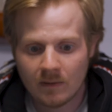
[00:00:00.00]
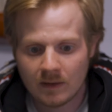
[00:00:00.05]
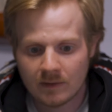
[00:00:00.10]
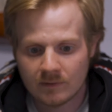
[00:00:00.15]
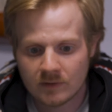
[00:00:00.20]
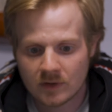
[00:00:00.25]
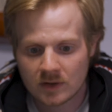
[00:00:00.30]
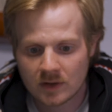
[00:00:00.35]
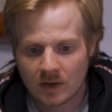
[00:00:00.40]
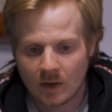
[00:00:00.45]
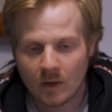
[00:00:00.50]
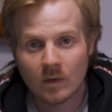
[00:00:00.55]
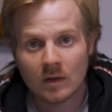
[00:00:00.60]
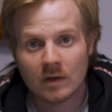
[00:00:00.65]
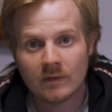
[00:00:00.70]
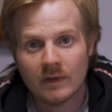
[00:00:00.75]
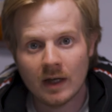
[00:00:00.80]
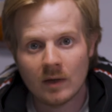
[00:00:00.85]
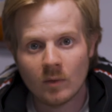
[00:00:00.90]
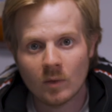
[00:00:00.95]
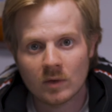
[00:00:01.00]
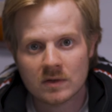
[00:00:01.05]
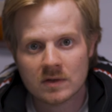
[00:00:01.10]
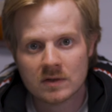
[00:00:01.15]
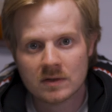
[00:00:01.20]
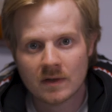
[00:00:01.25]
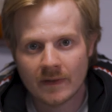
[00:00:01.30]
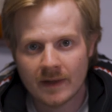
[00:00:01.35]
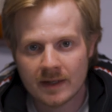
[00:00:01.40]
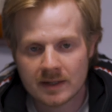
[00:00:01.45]
and I've just got hold of it, I want
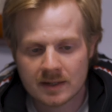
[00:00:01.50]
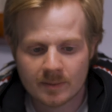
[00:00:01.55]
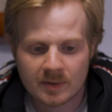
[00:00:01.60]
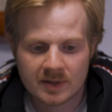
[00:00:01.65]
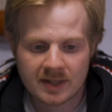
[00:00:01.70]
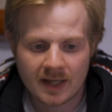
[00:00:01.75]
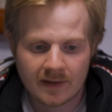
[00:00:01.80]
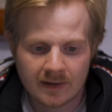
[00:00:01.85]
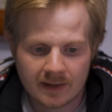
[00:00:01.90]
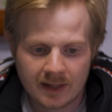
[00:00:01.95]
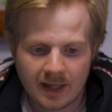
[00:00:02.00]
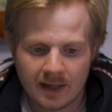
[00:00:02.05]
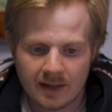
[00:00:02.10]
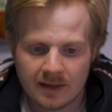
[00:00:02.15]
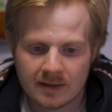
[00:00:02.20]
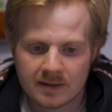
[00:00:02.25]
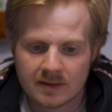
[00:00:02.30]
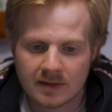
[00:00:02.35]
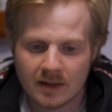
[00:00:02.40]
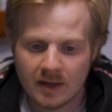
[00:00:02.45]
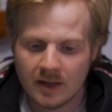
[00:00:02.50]
something to protect the case,